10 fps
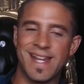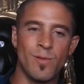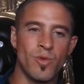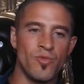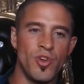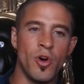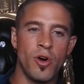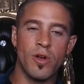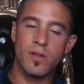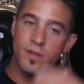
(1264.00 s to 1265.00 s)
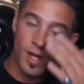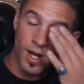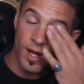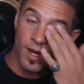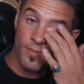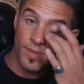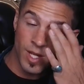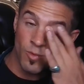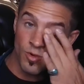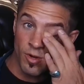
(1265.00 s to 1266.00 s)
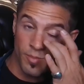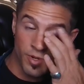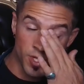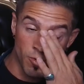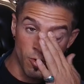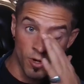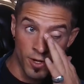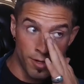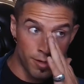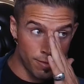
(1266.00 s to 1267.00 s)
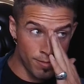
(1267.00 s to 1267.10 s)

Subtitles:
it will not put you on